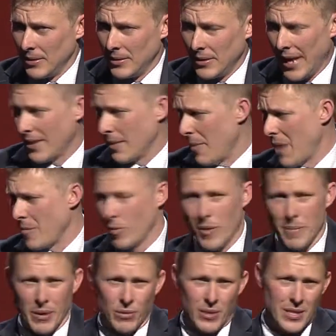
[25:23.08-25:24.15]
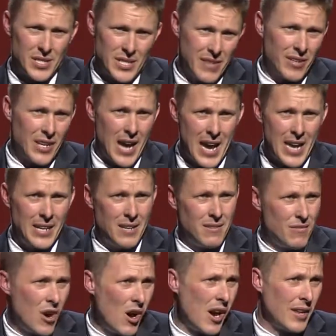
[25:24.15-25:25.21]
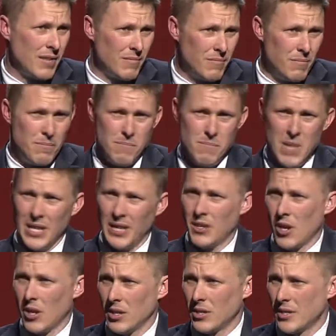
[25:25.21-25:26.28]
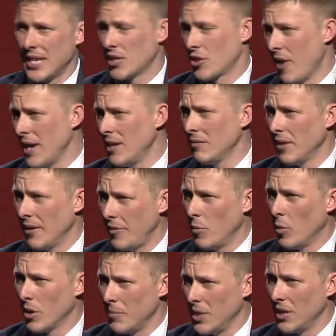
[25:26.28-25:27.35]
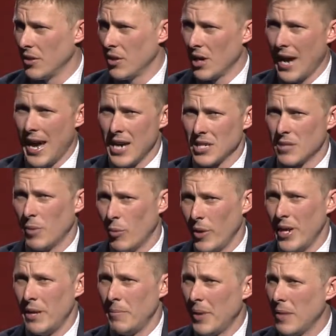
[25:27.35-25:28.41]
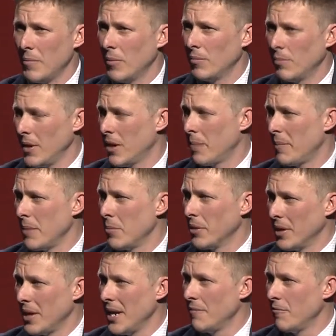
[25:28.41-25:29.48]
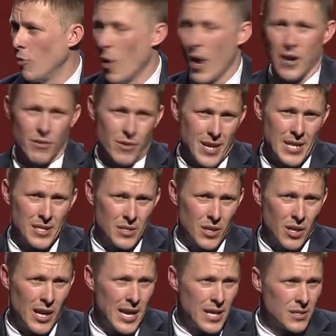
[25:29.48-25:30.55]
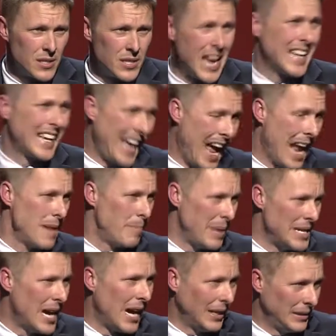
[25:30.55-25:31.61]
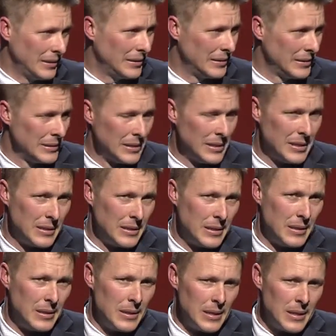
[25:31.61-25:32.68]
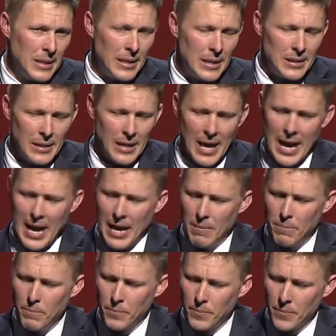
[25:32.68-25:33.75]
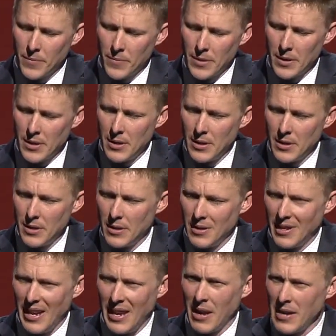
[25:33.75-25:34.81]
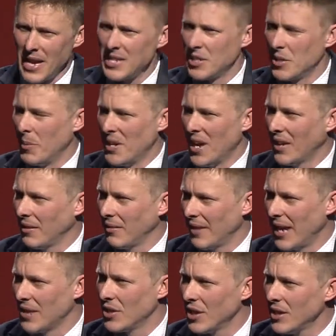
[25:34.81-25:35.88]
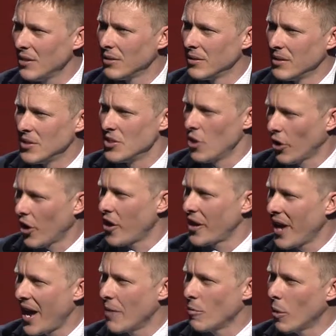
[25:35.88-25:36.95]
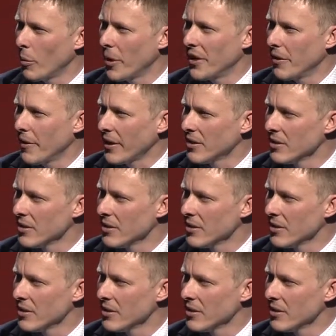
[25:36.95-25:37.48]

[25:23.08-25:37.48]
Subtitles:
At the moment, we're building $7, $8, $9 million. That's great if you want $1 million houses, but we've got people that need $400,000 houses. It can be done. And it needs to be done, actually. It's not okay what we're doing.